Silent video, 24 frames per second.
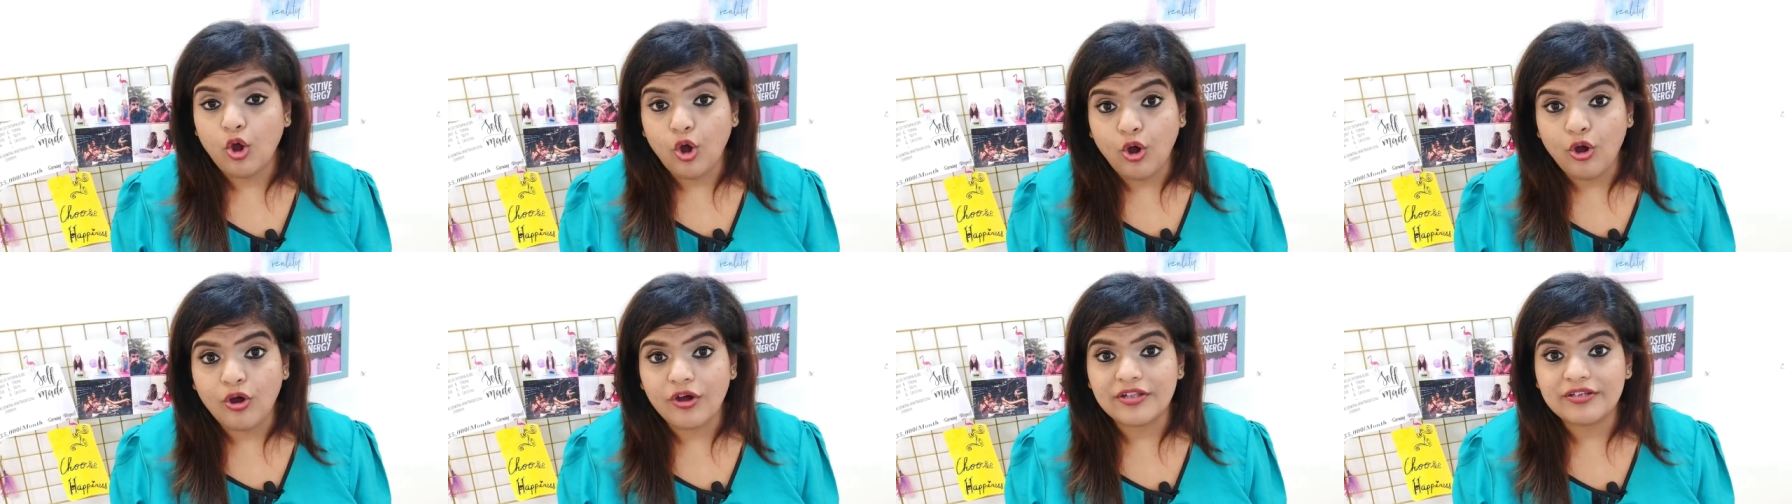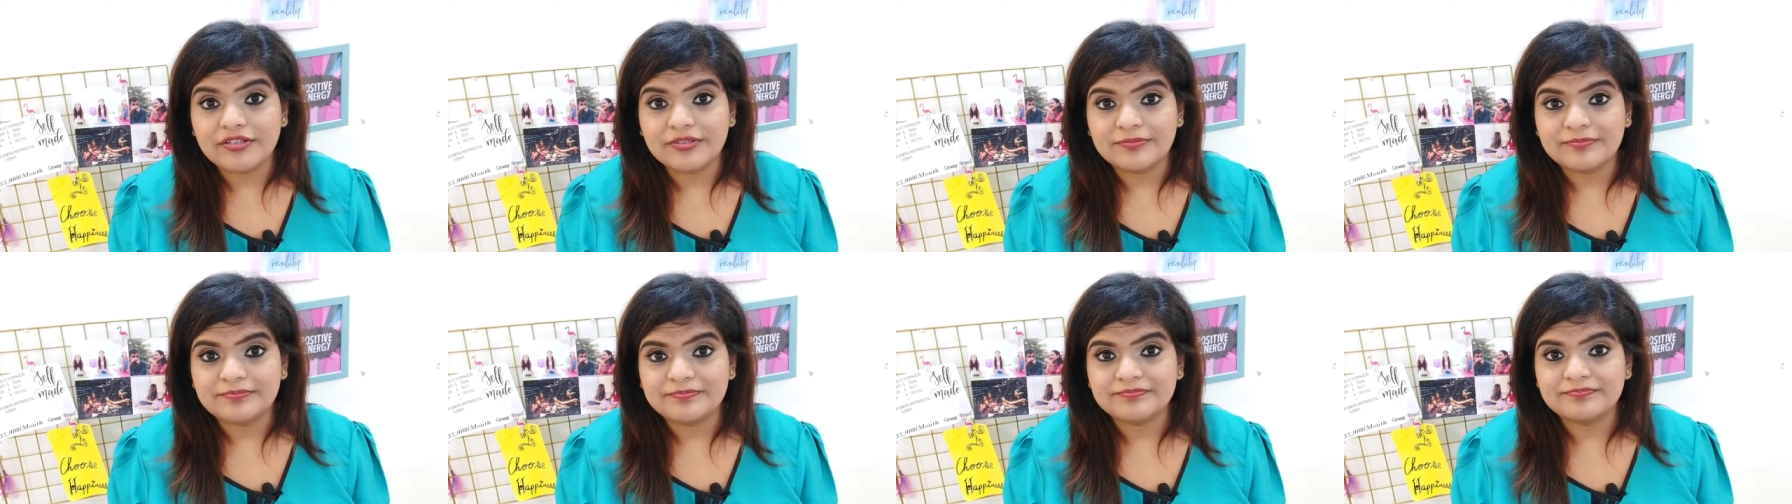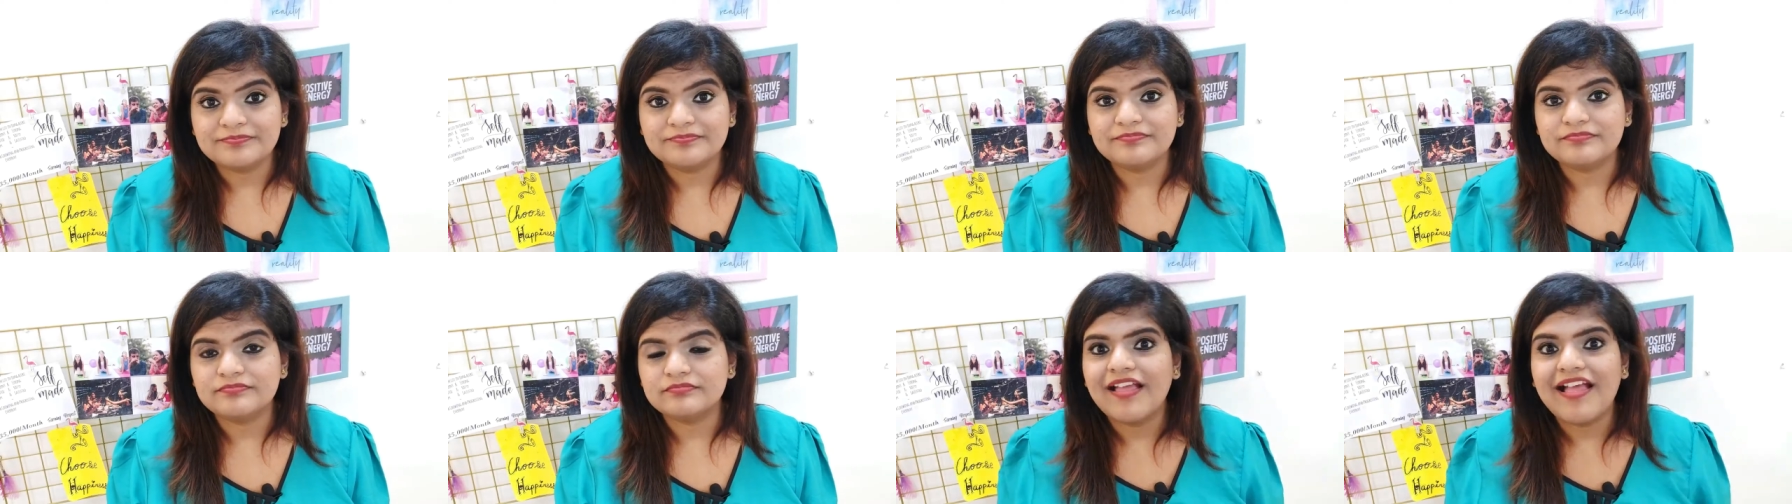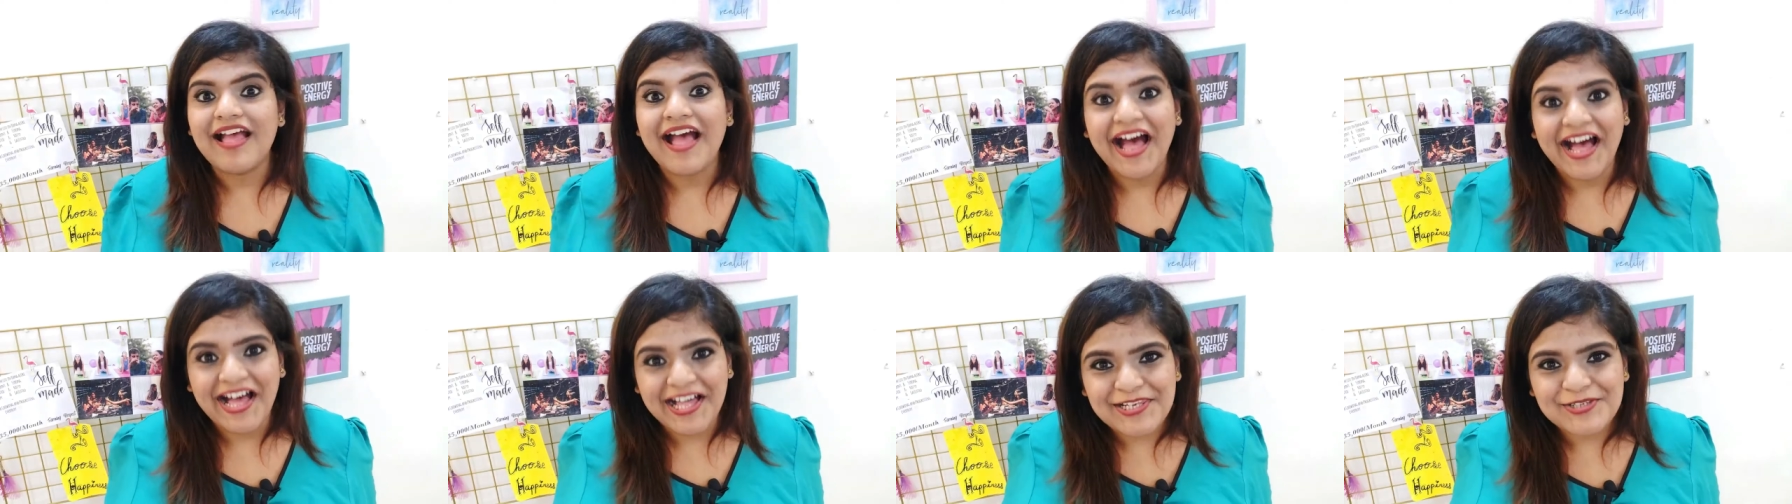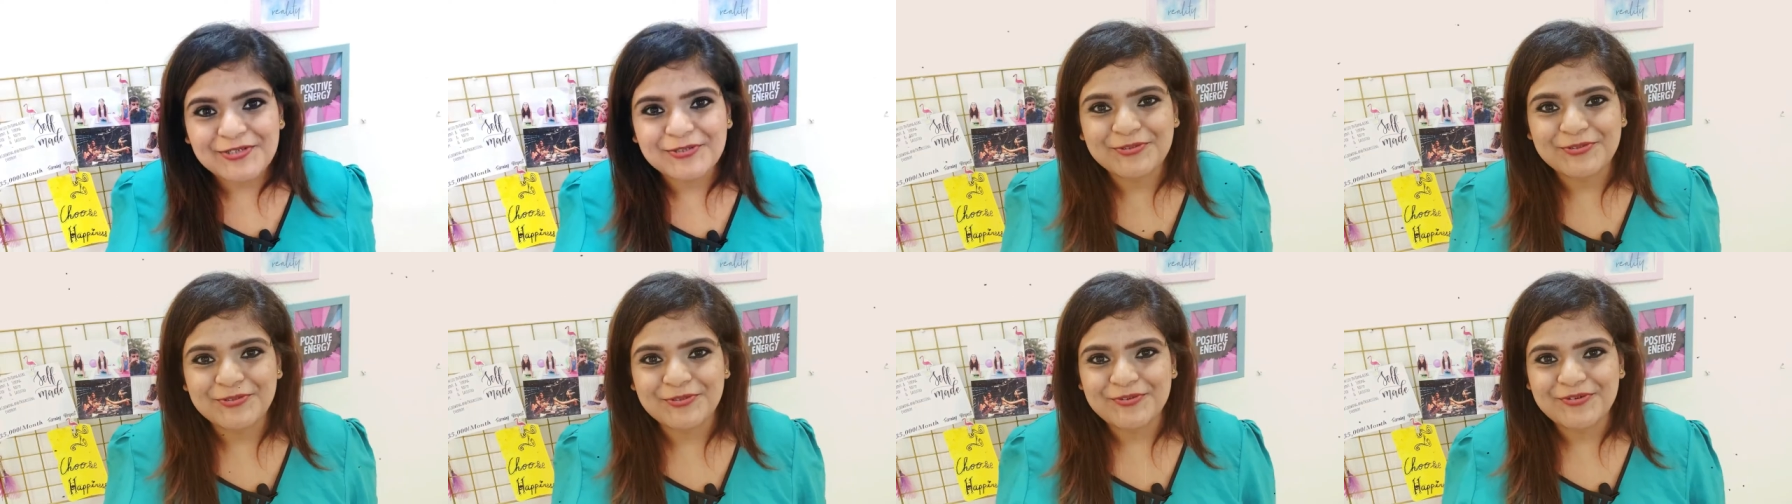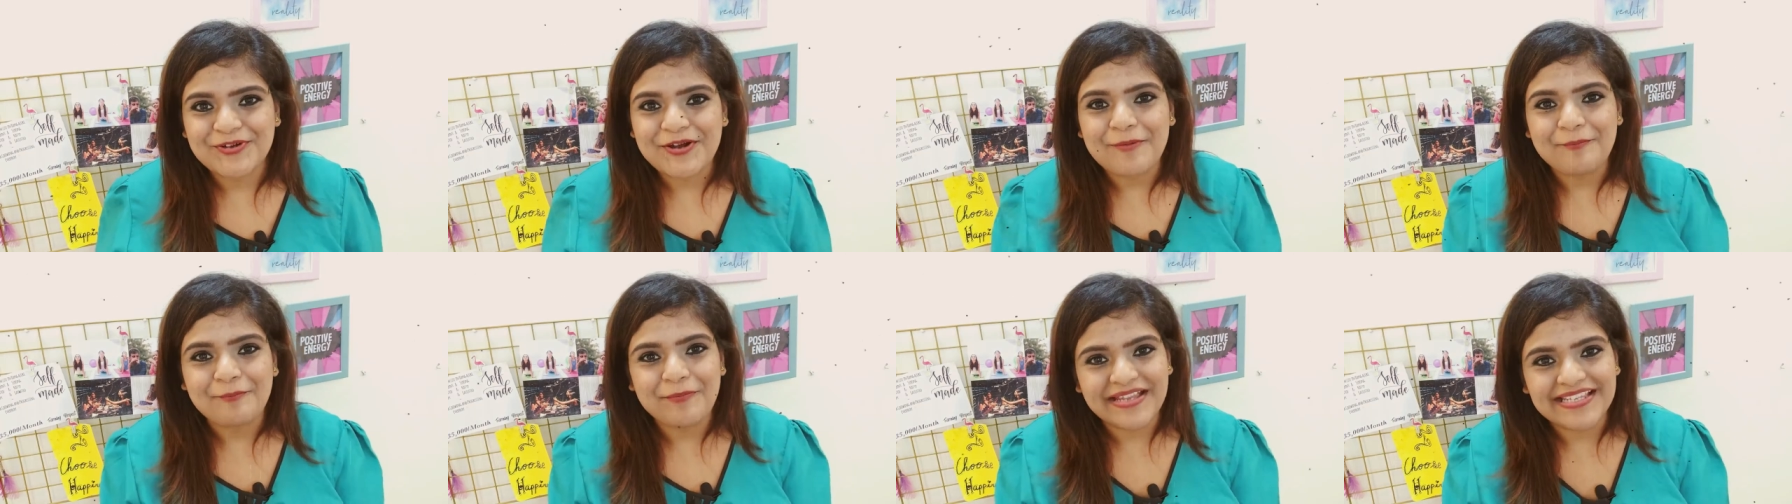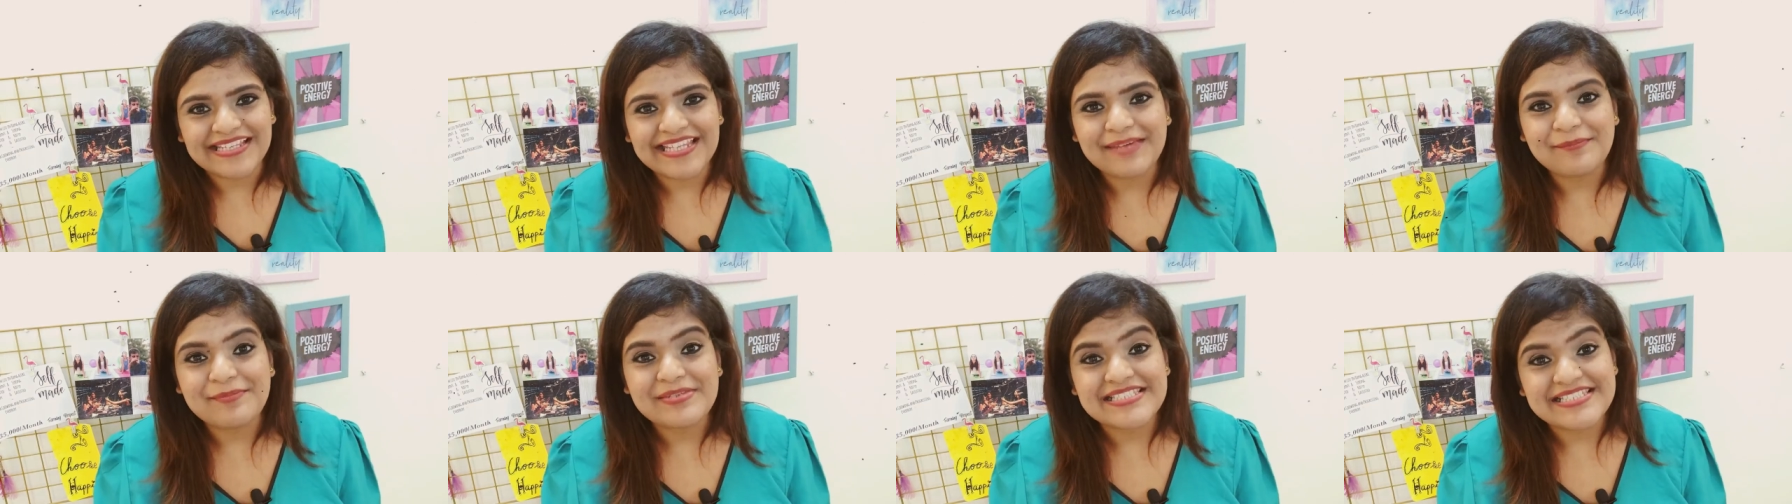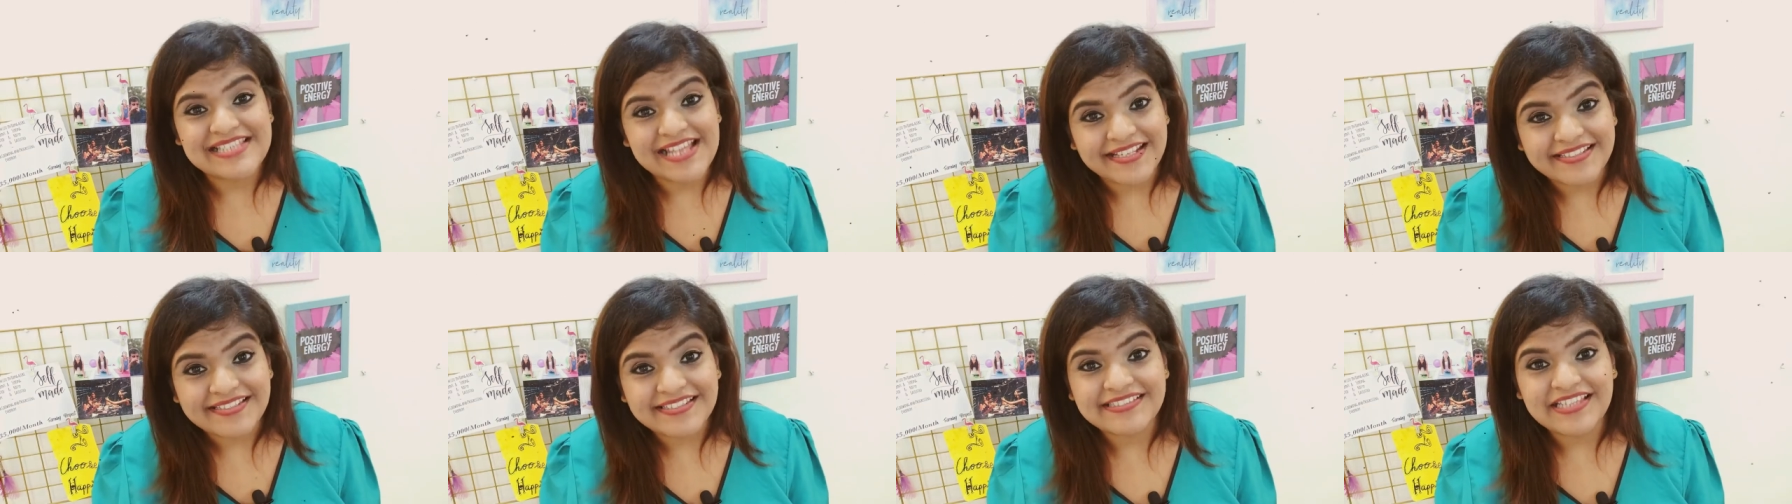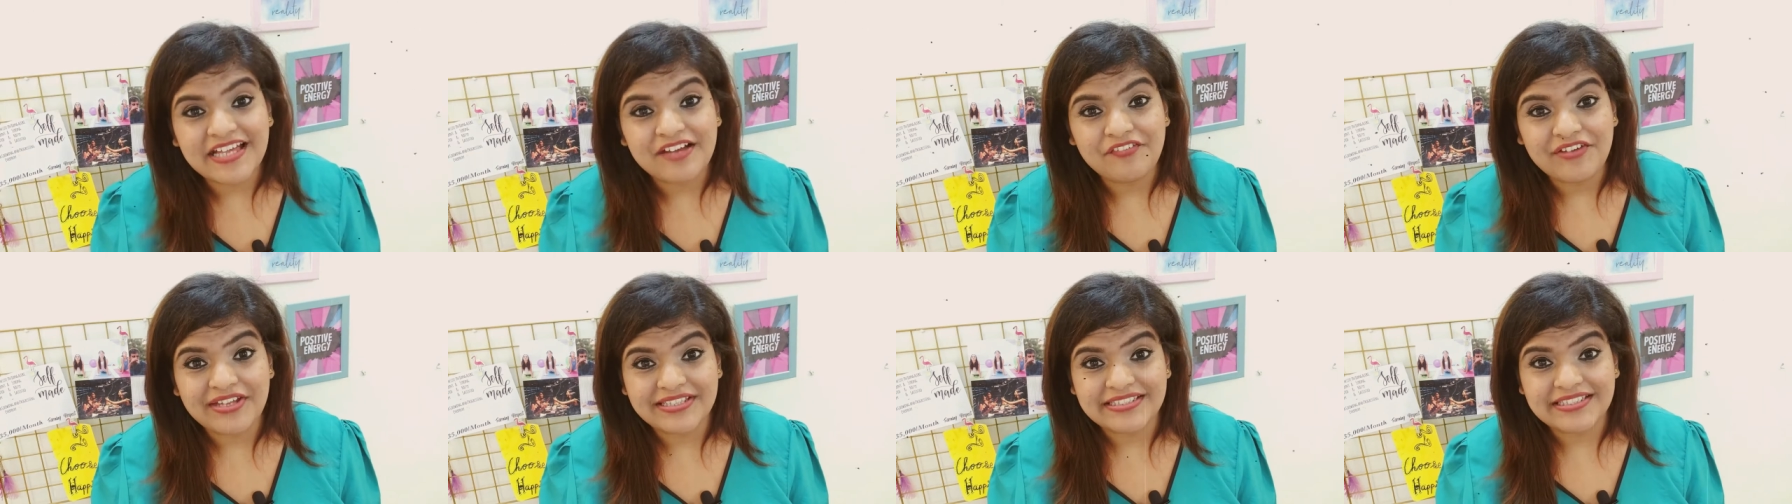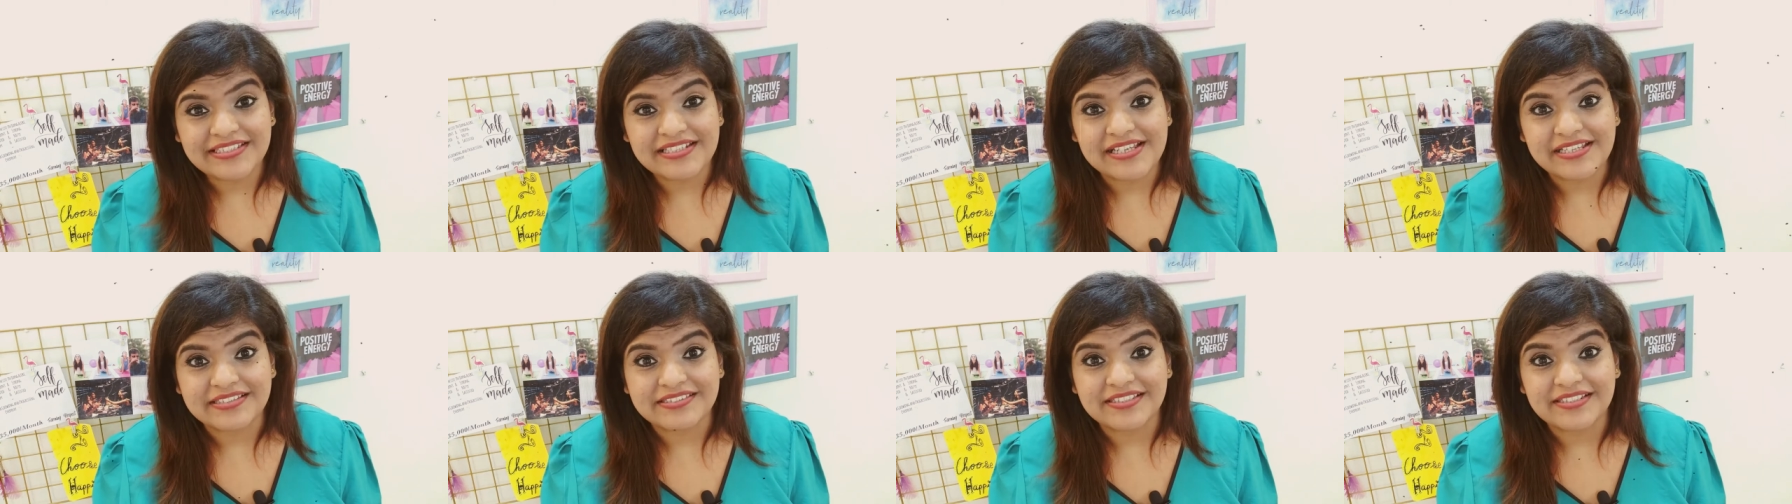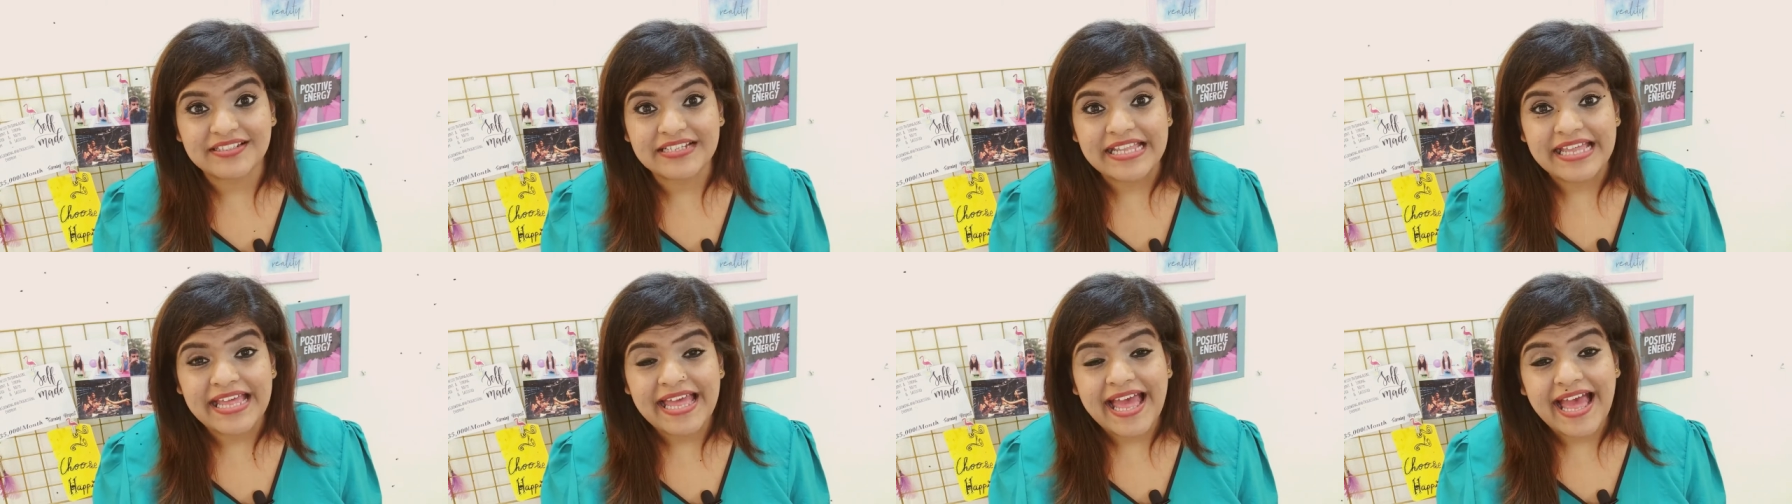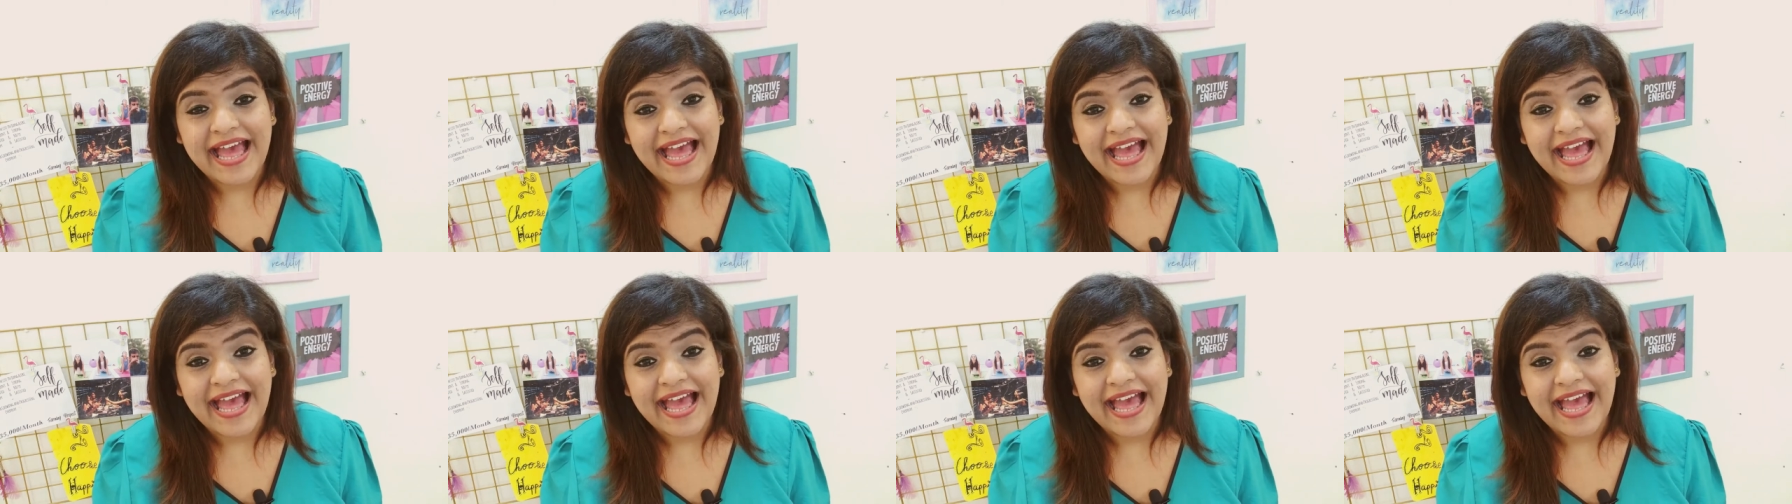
or Hello, my name is Nandita Vaidyanathan